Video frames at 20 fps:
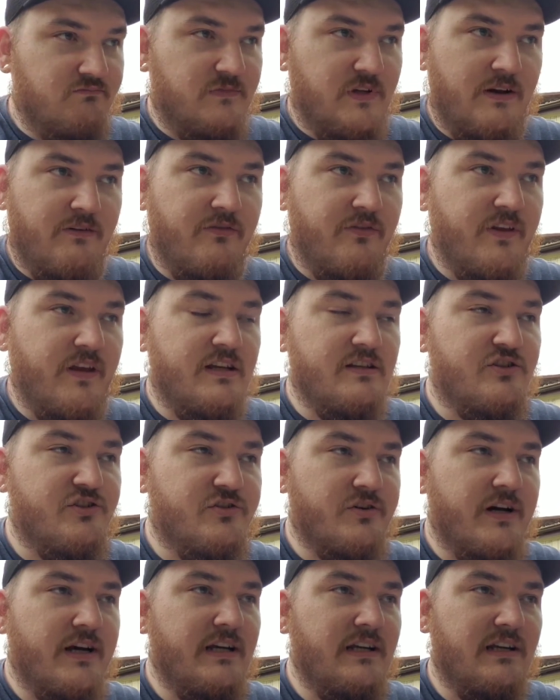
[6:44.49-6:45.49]
Everything's
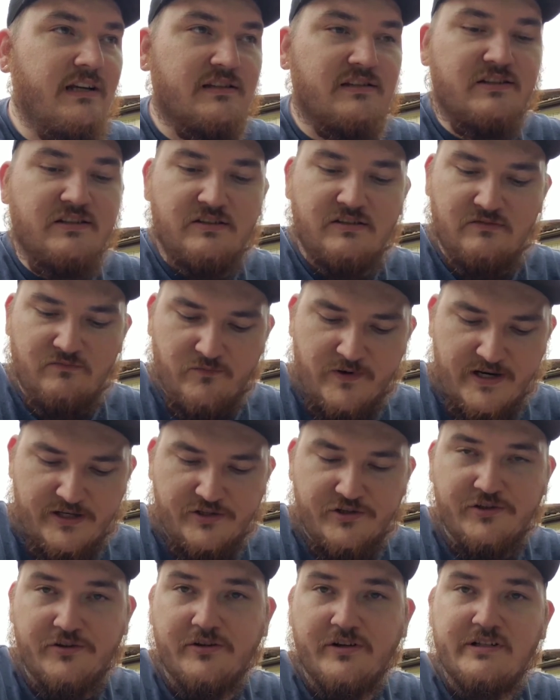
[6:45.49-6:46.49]
straight. It's
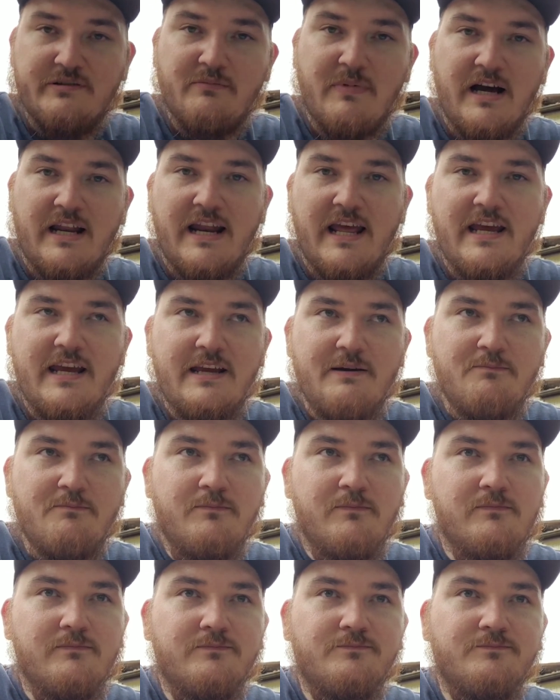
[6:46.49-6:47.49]
registered in my name.